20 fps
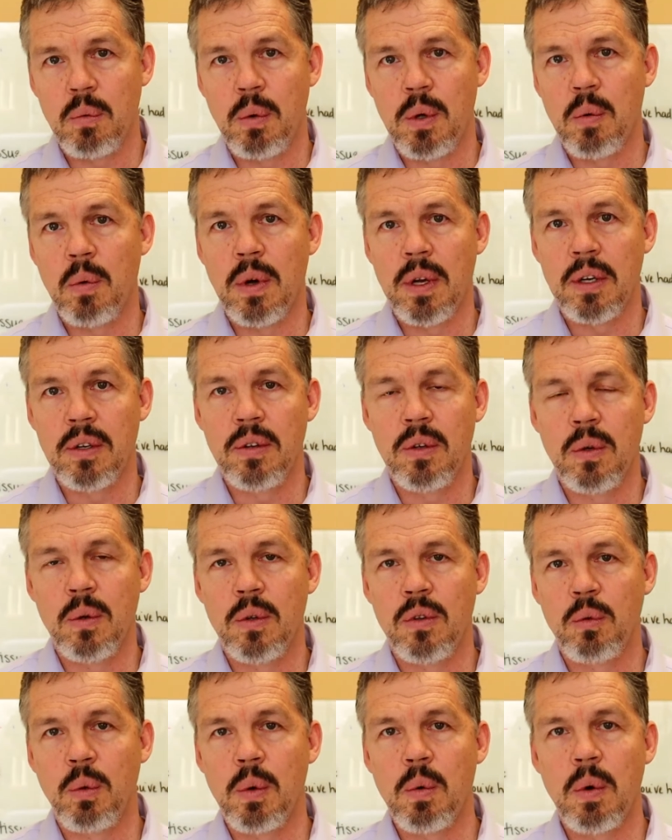want to do
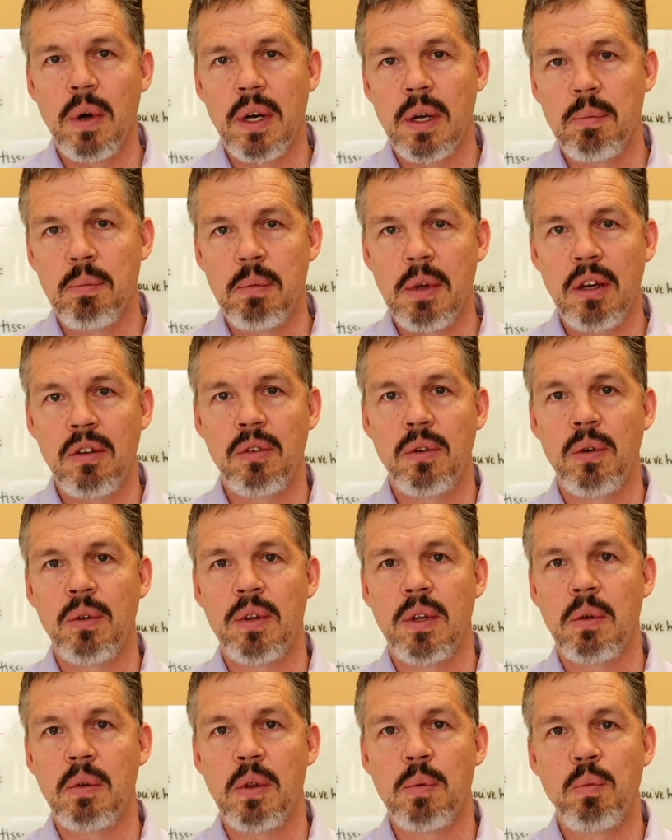is we want to make sure
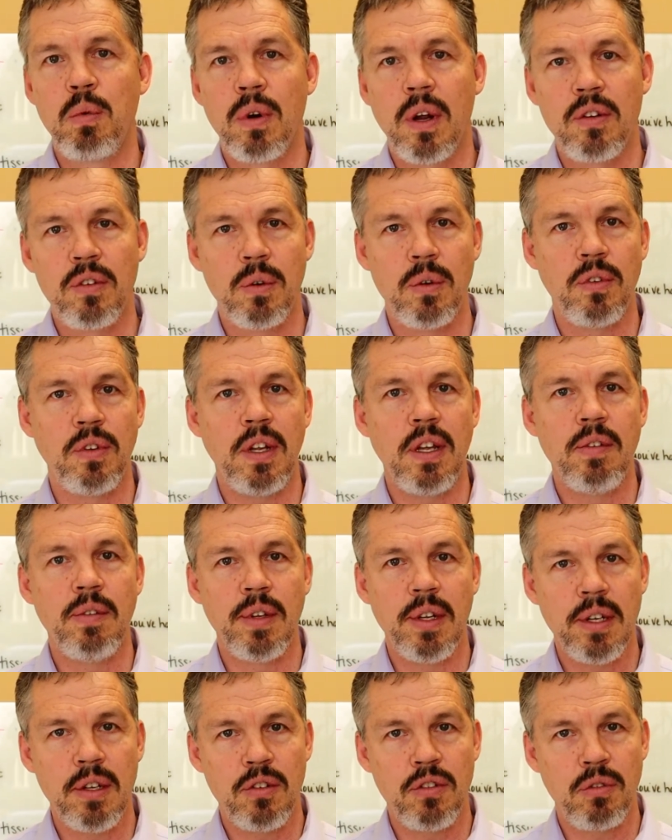that the pressure is
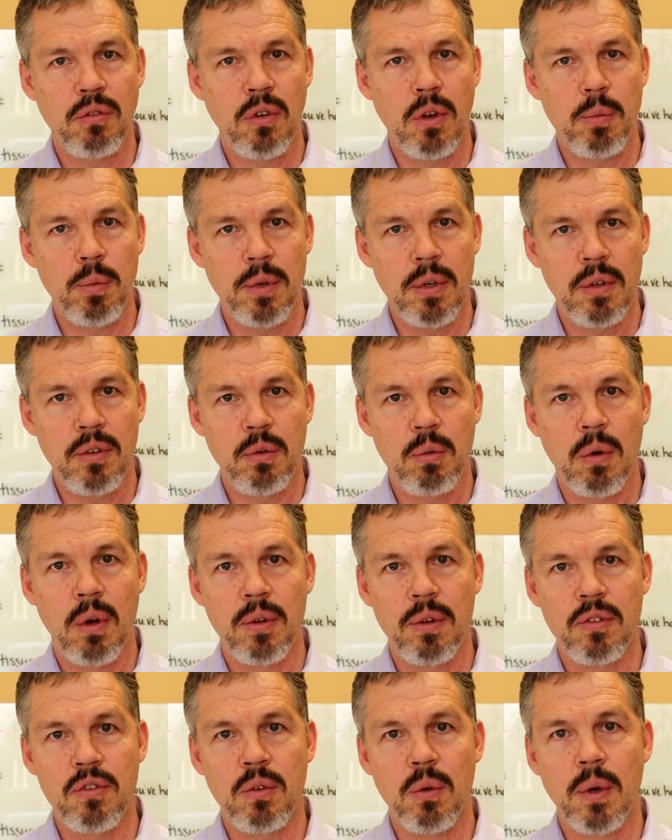evenly distributed through all
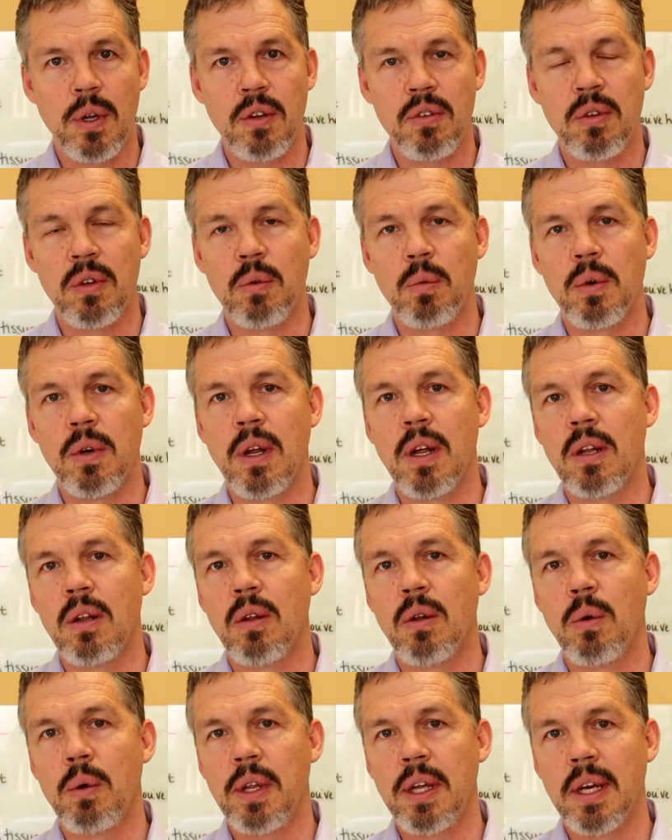the joints and we're not
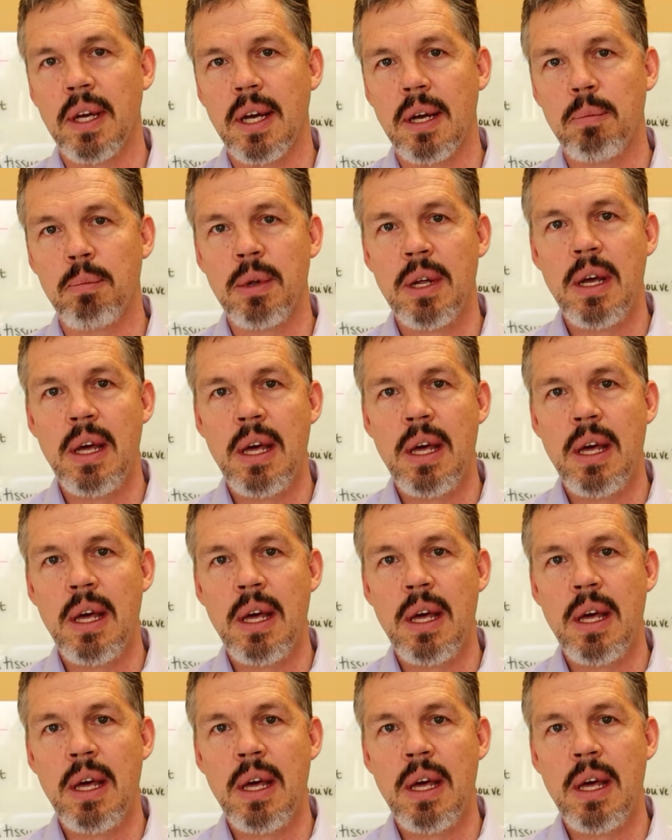loading up.